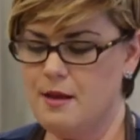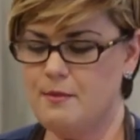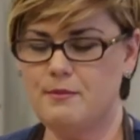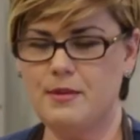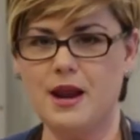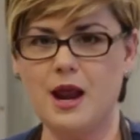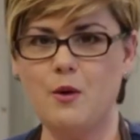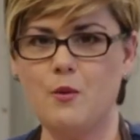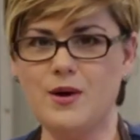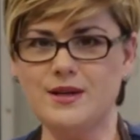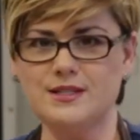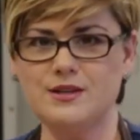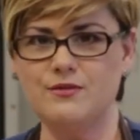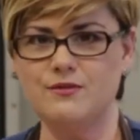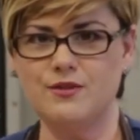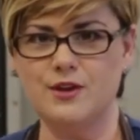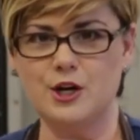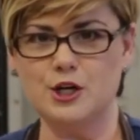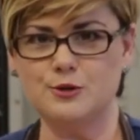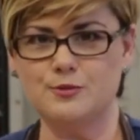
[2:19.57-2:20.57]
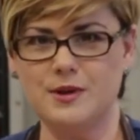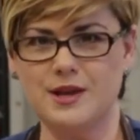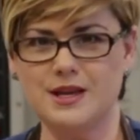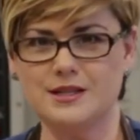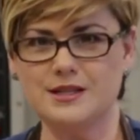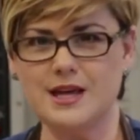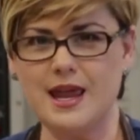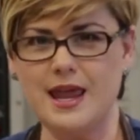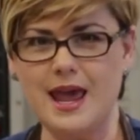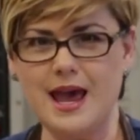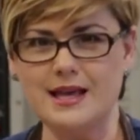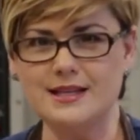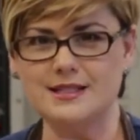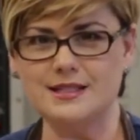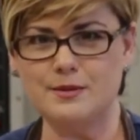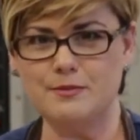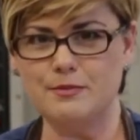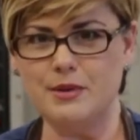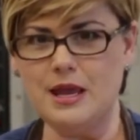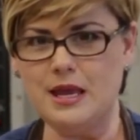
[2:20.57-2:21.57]
but I wasn't finished because I had
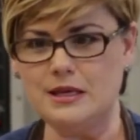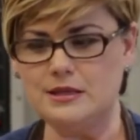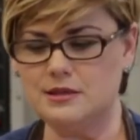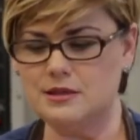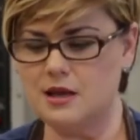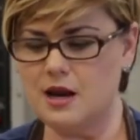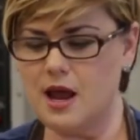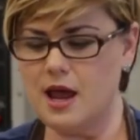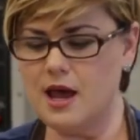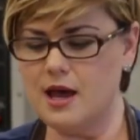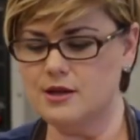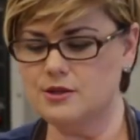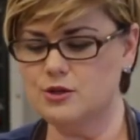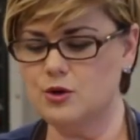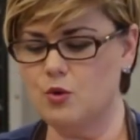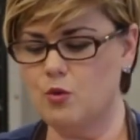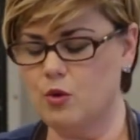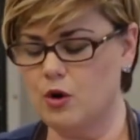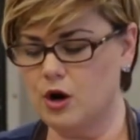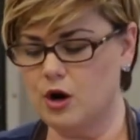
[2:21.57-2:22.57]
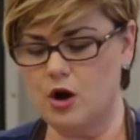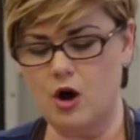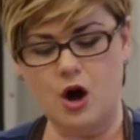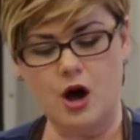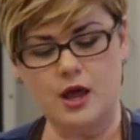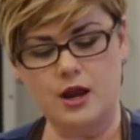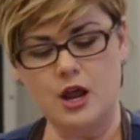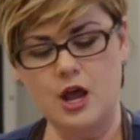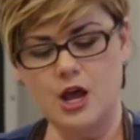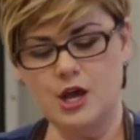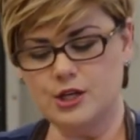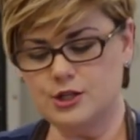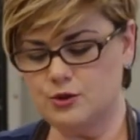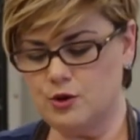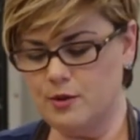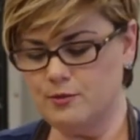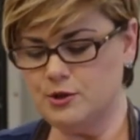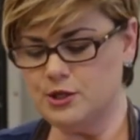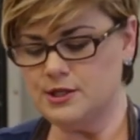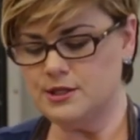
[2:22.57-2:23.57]
some peaks that I had to work on. So
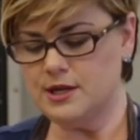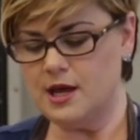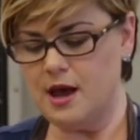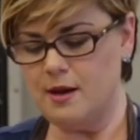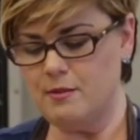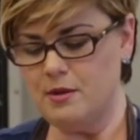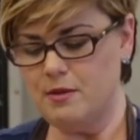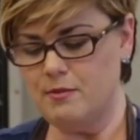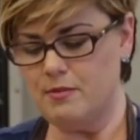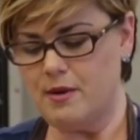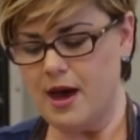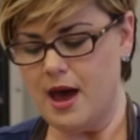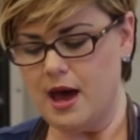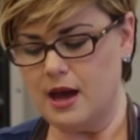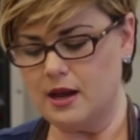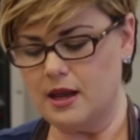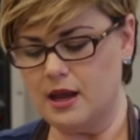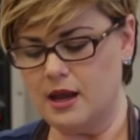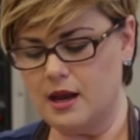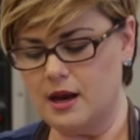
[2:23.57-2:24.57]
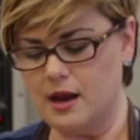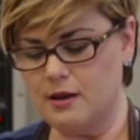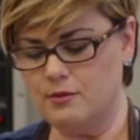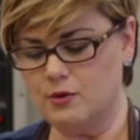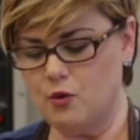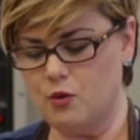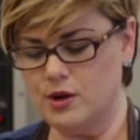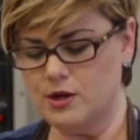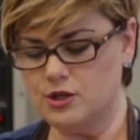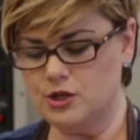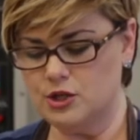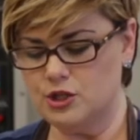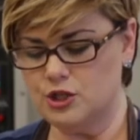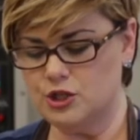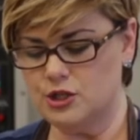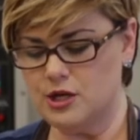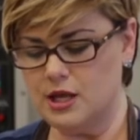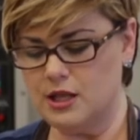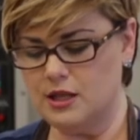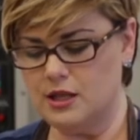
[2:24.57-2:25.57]
I'm just coming back and I'm going to
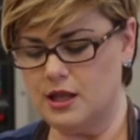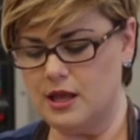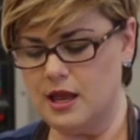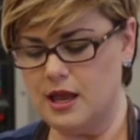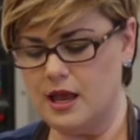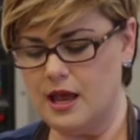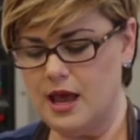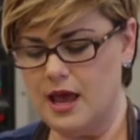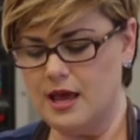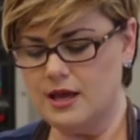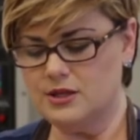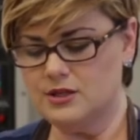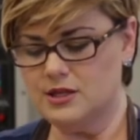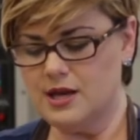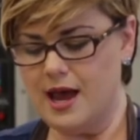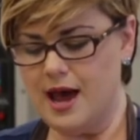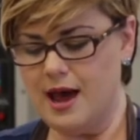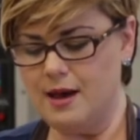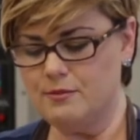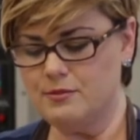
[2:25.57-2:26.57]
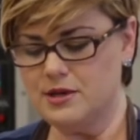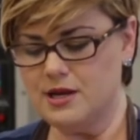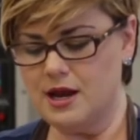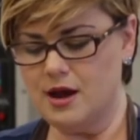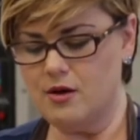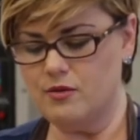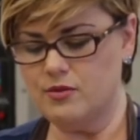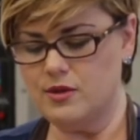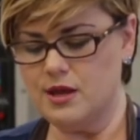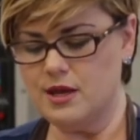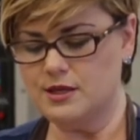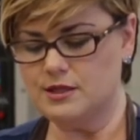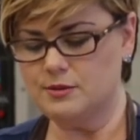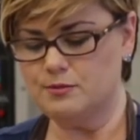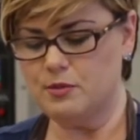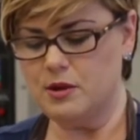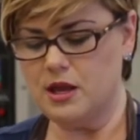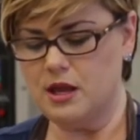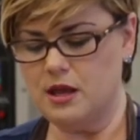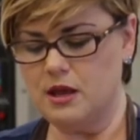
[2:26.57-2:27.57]
gently tap down these
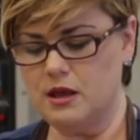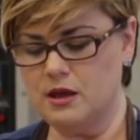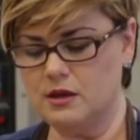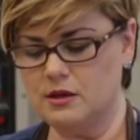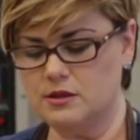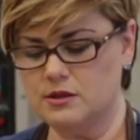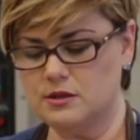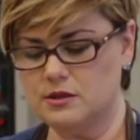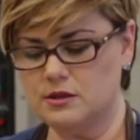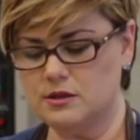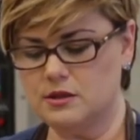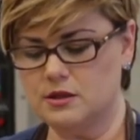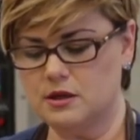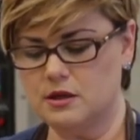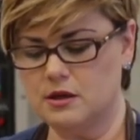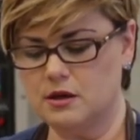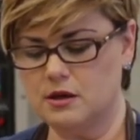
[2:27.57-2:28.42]
peaks